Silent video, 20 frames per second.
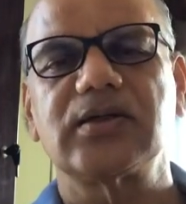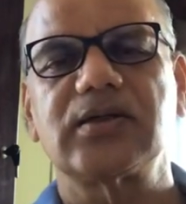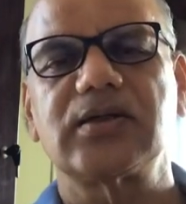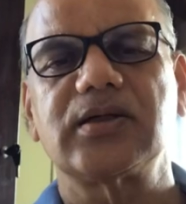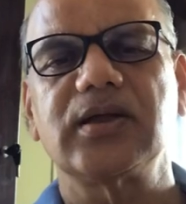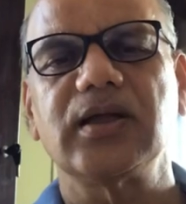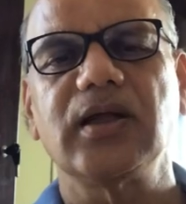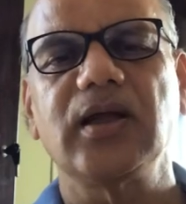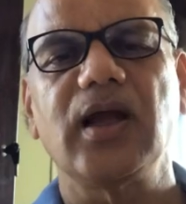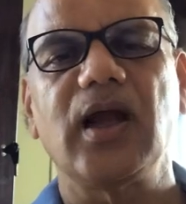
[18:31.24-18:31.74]

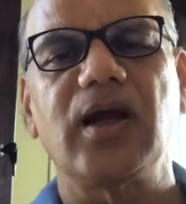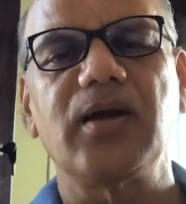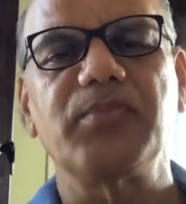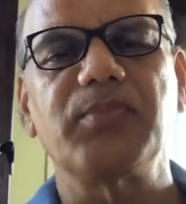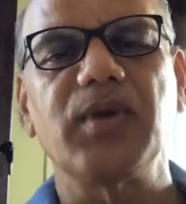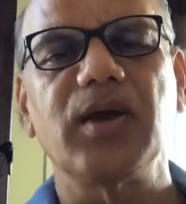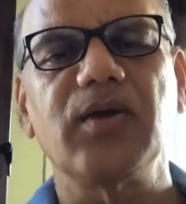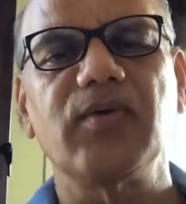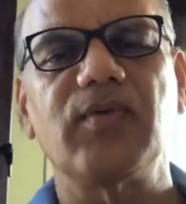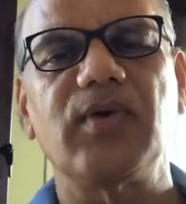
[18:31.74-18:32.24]
TIG and
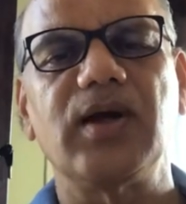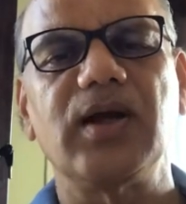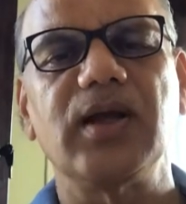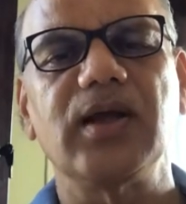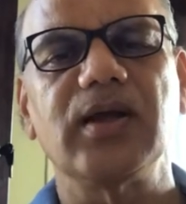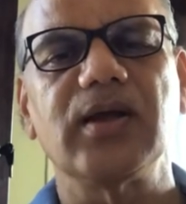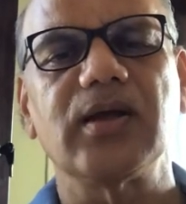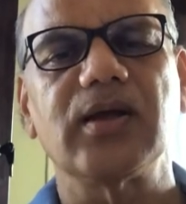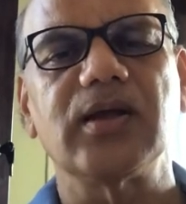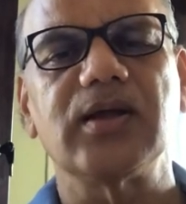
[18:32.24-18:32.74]
MIG
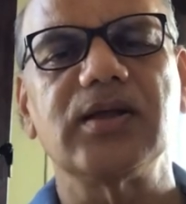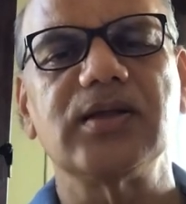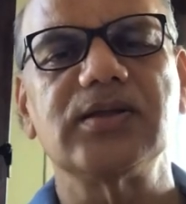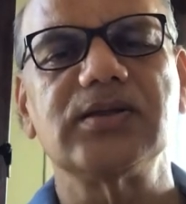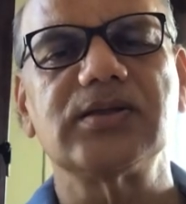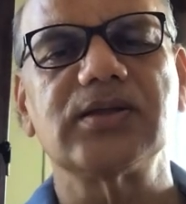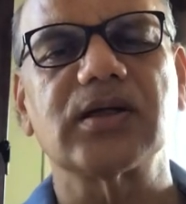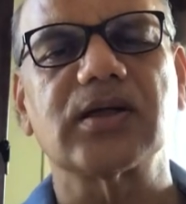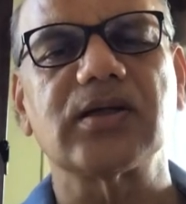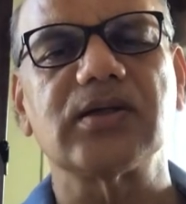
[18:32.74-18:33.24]
welding is
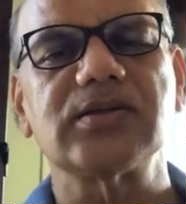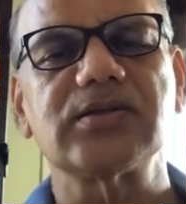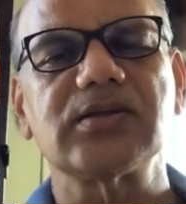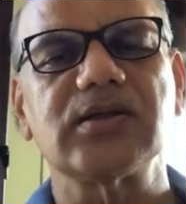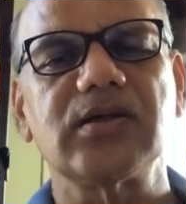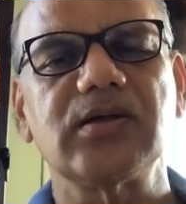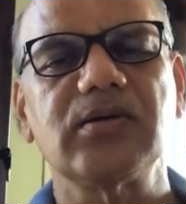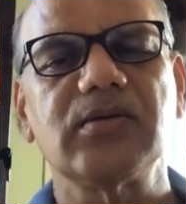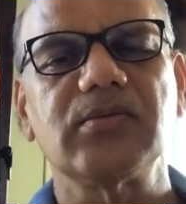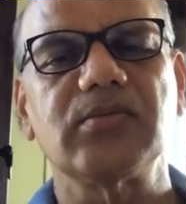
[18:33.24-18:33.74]

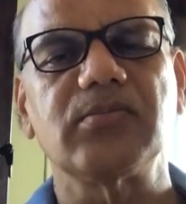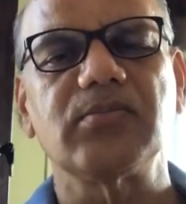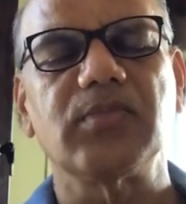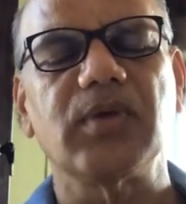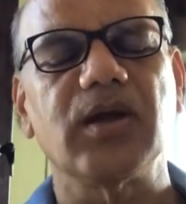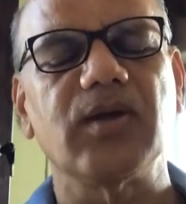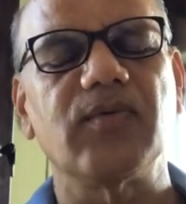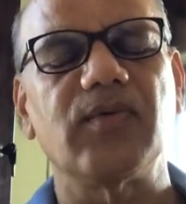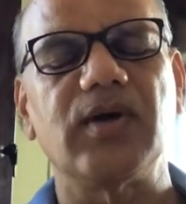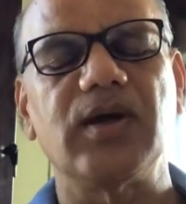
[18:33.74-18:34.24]
concerned.
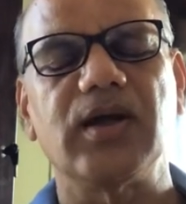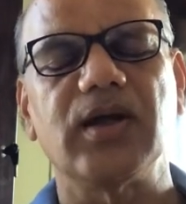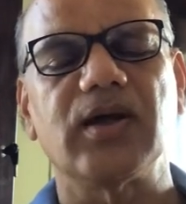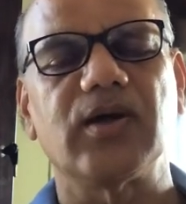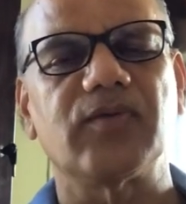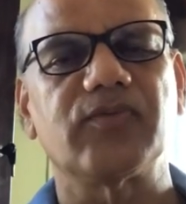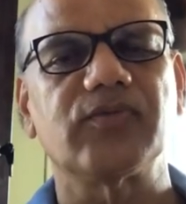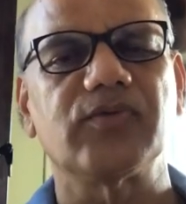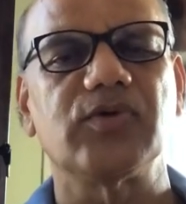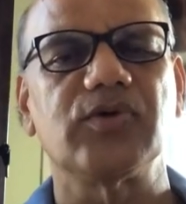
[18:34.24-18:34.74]
MIG welding
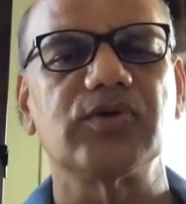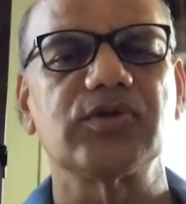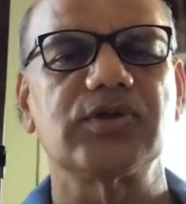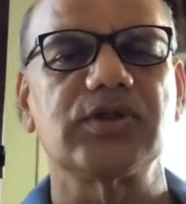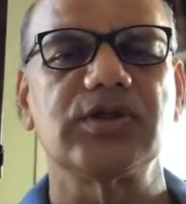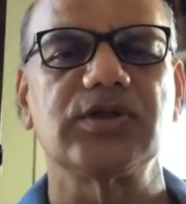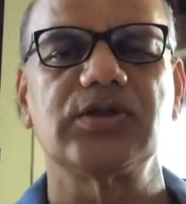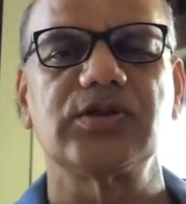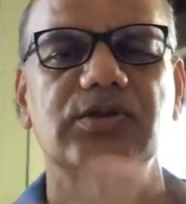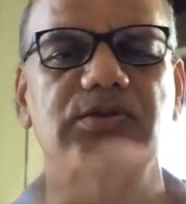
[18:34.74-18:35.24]
of course
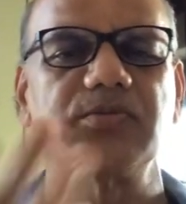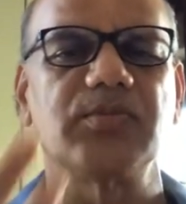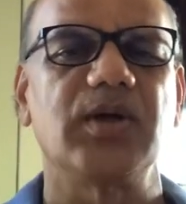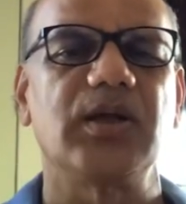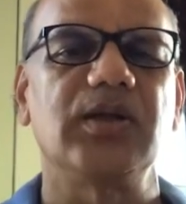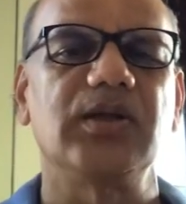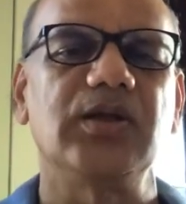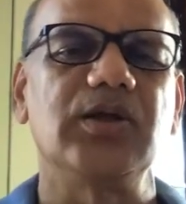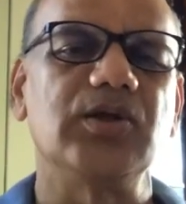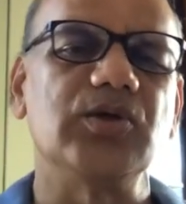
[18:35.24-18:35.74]
is
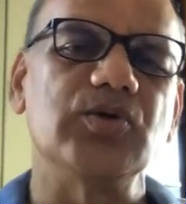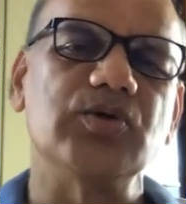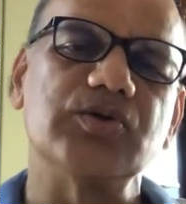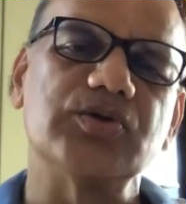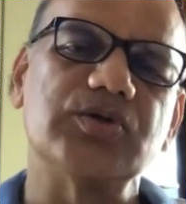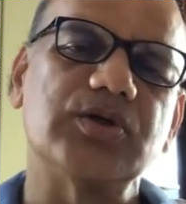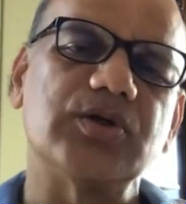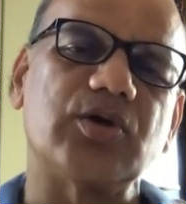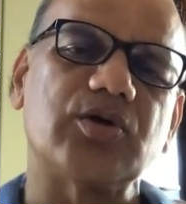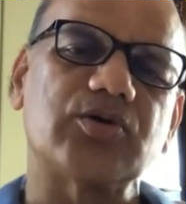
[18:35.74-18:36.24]
mainly
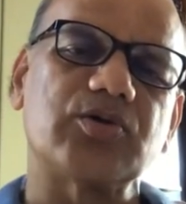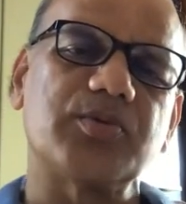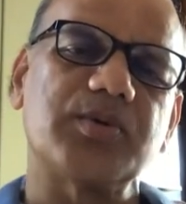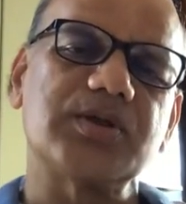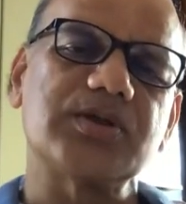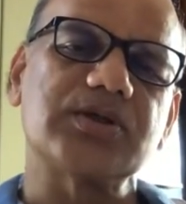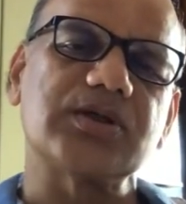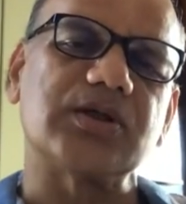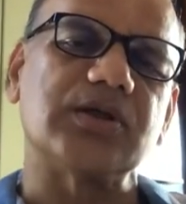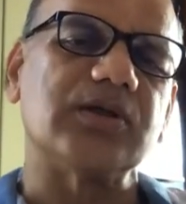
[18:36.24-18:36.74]
used in
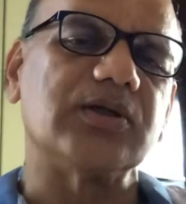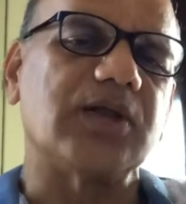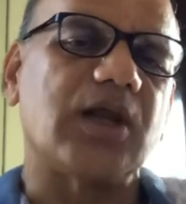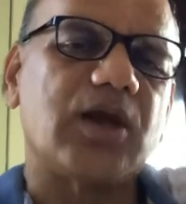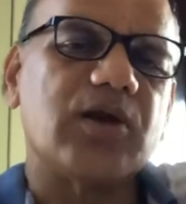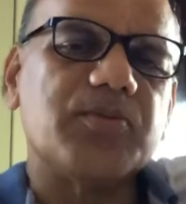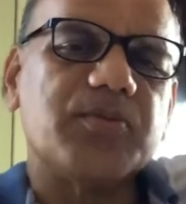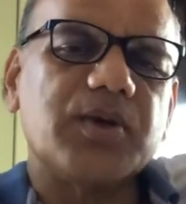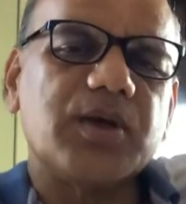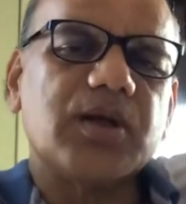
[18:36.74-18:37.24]
automation in
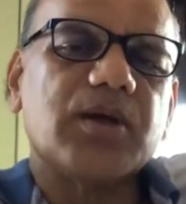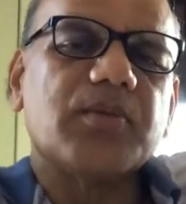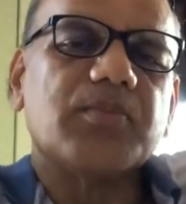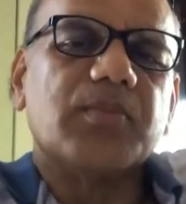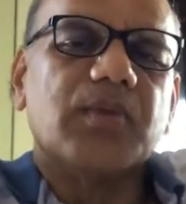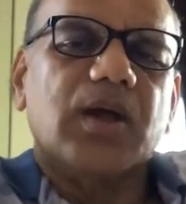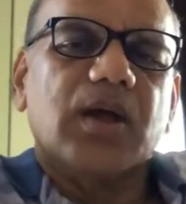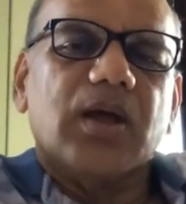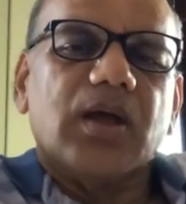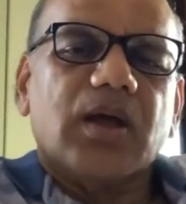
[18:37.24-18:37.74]
aluminium
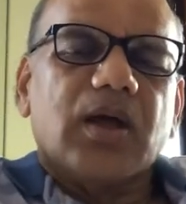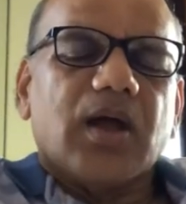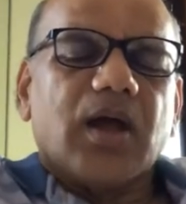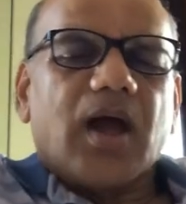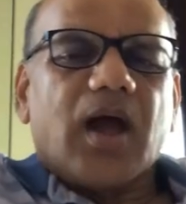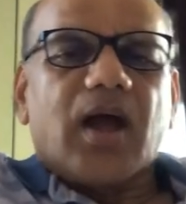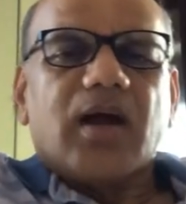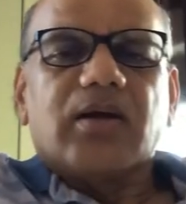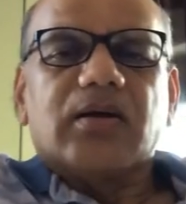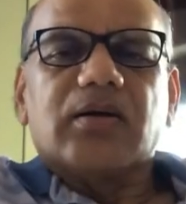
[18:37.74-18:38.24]

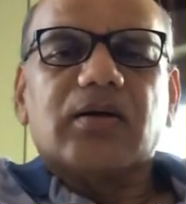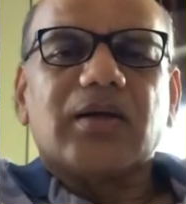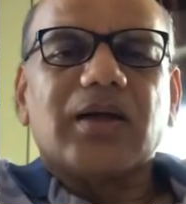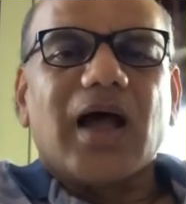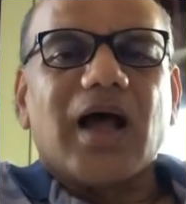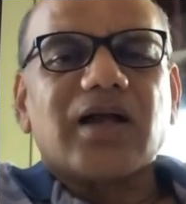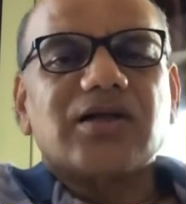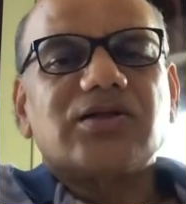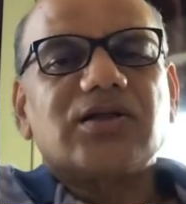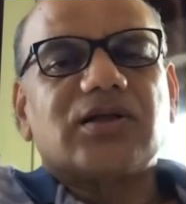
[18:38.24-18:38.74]
and
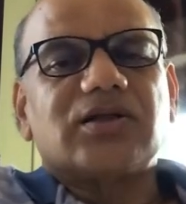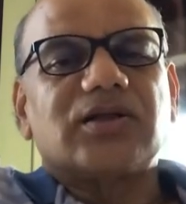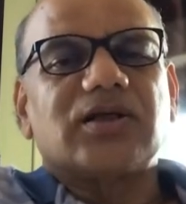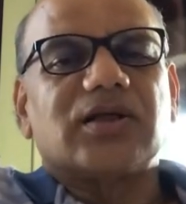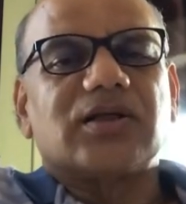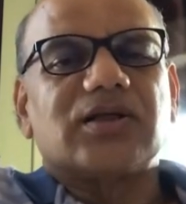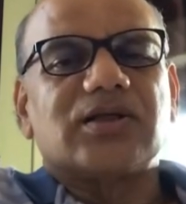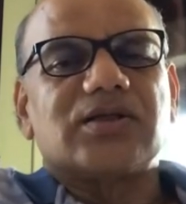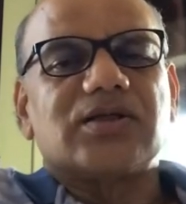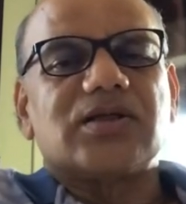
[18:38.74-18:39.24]
larger
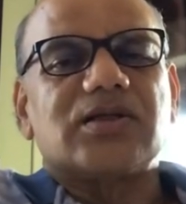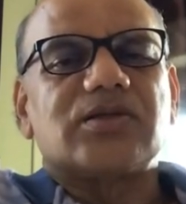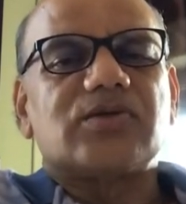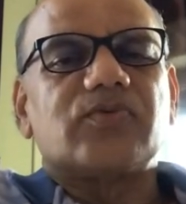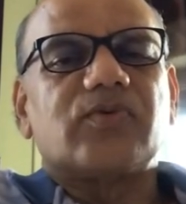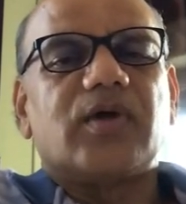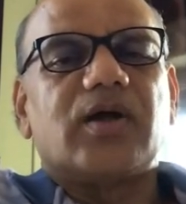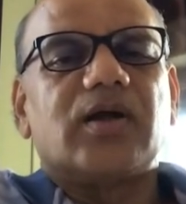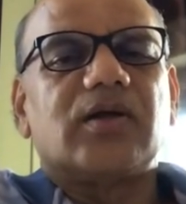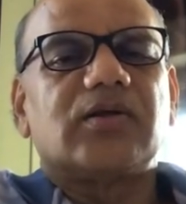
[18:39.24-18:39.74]
thicknesses,
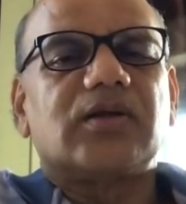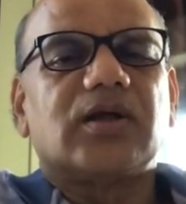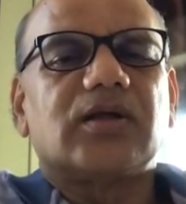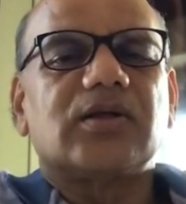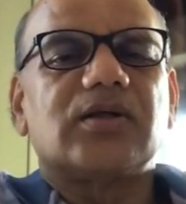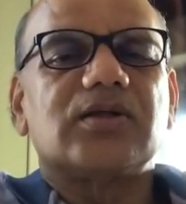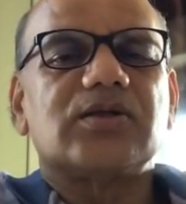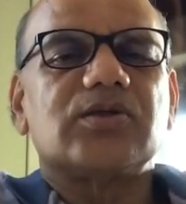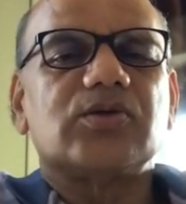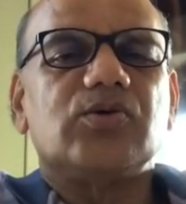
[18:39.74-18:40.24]
where
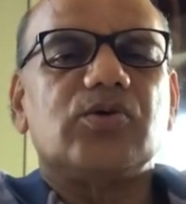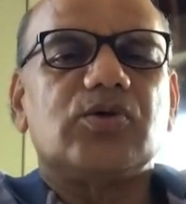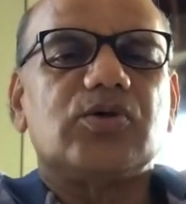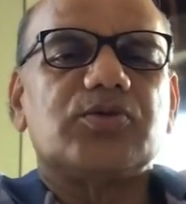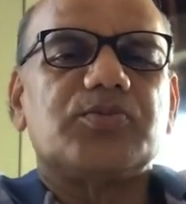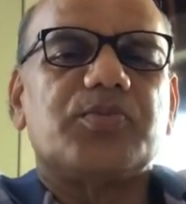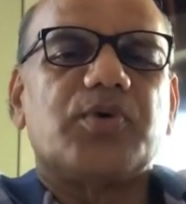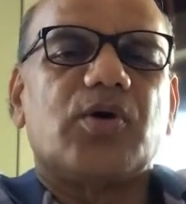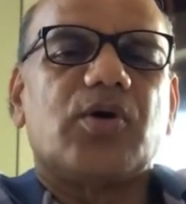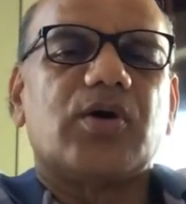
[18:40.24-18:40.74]
thickness goes
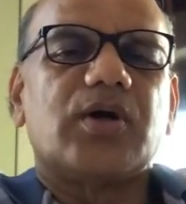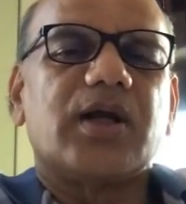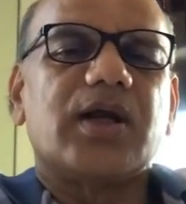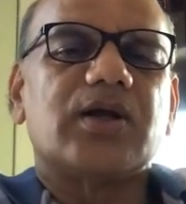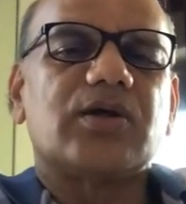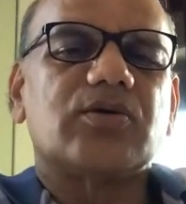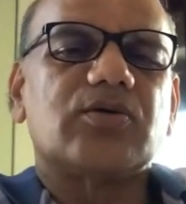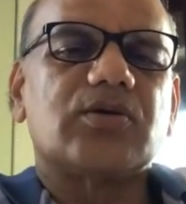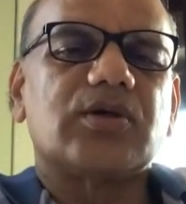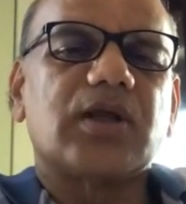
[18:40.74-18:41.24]
beyond 8
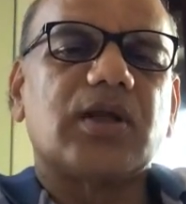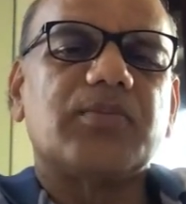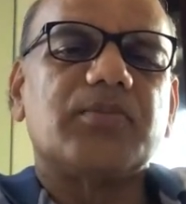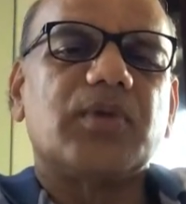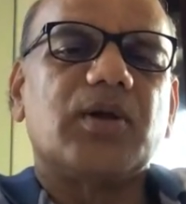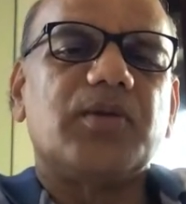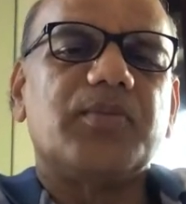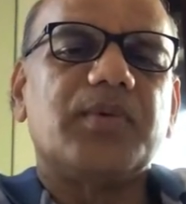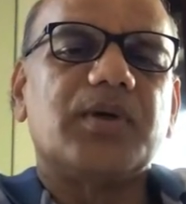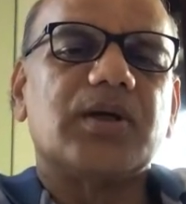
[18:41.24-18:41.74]
to 10
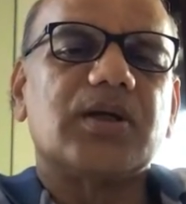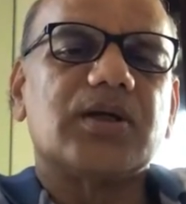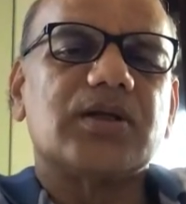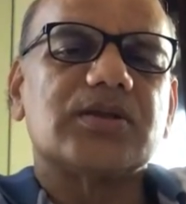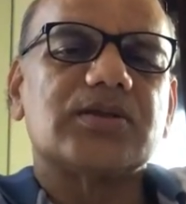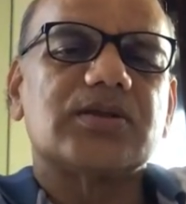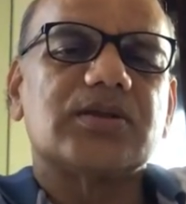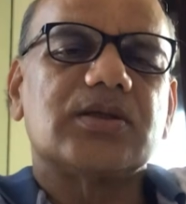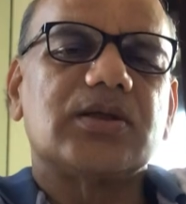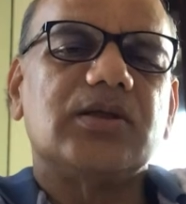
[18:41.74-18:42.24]

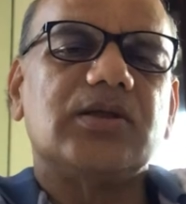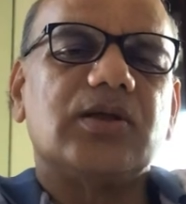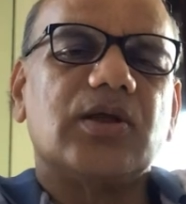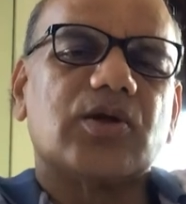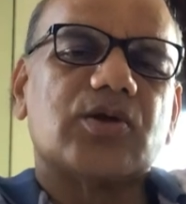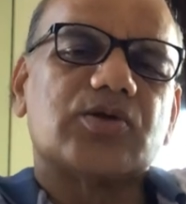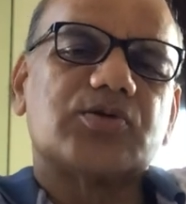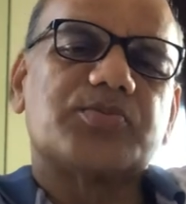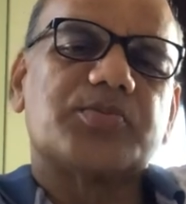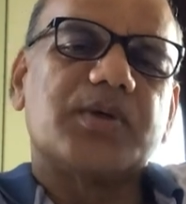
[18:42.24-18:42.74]
millimeters in
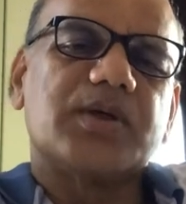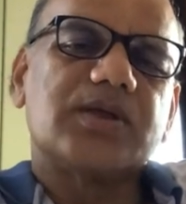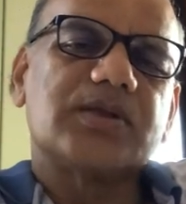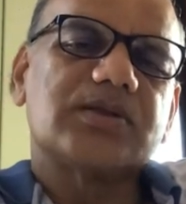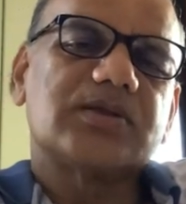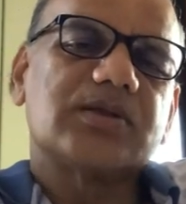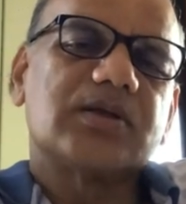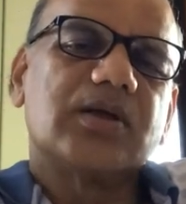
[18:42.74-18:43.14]
aerospace.